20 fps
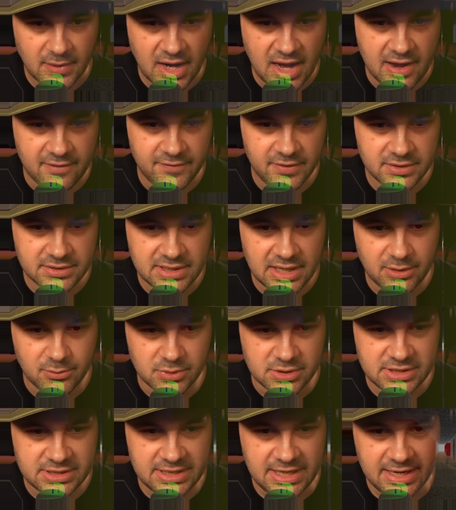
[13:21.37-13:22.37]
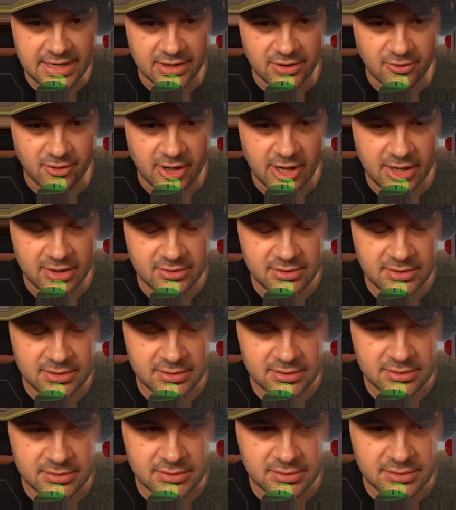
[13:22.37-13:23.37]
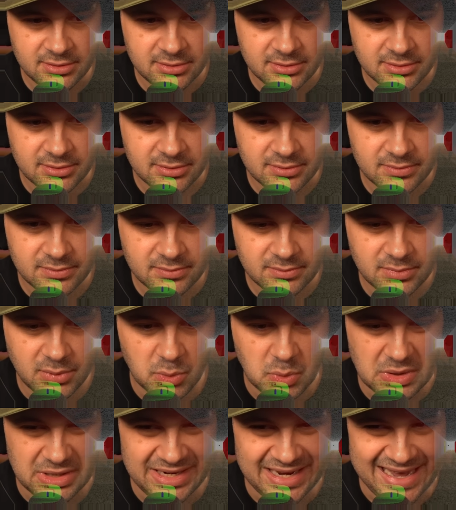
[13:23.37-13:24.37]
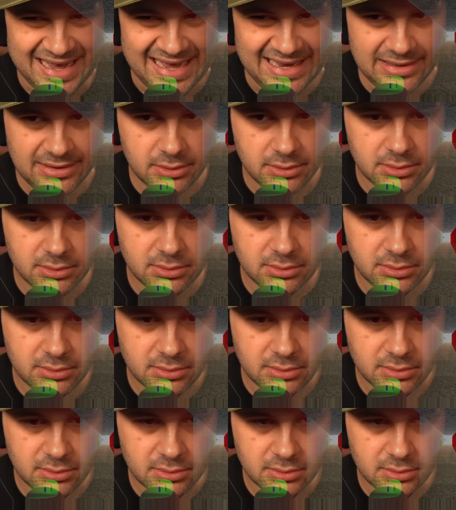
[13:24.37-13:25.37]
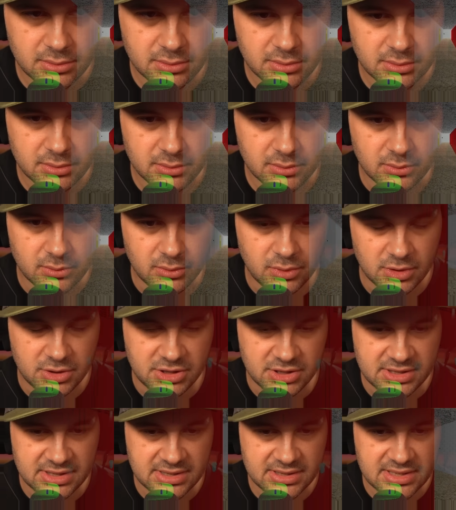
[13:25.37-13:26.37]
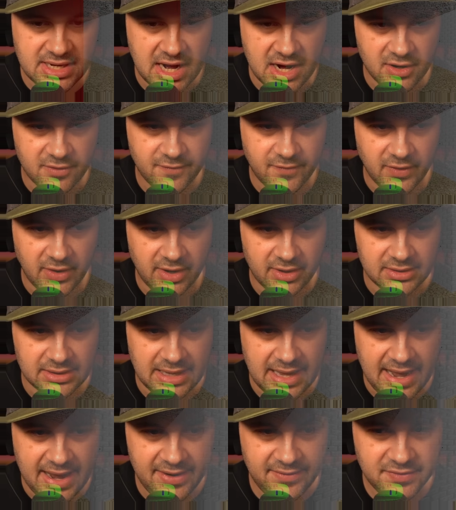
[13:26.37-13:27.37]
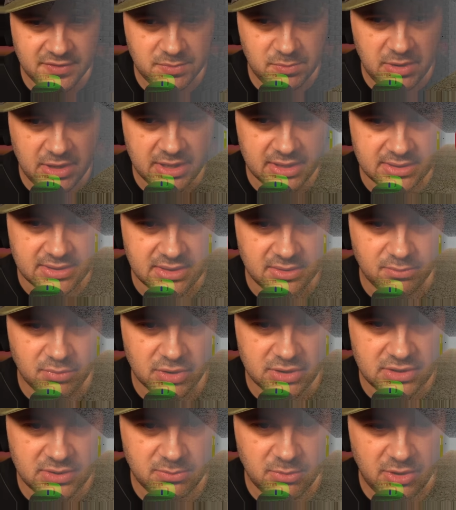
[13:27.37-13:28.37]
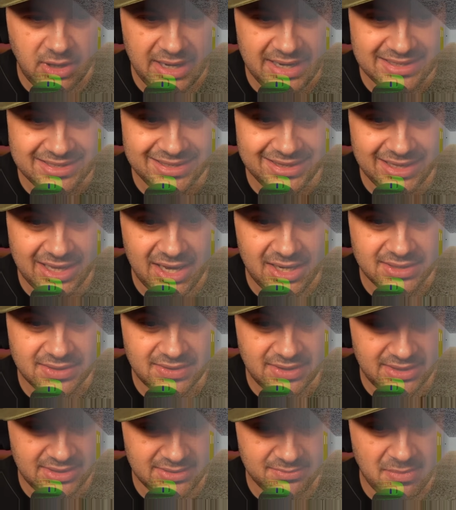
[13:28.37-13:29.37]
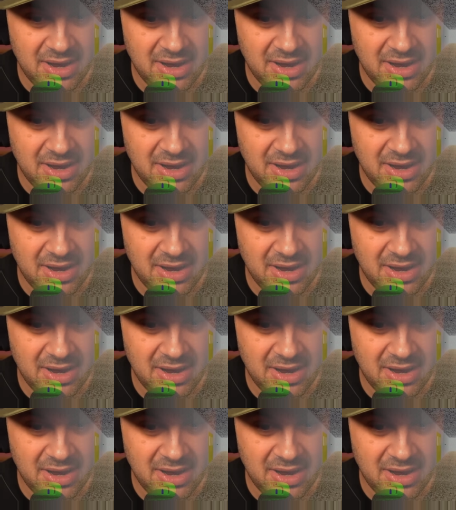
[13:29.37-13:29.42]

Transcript: of feels like we're sneaking around, but we're not. We're just scared for our lives because the principal has lost his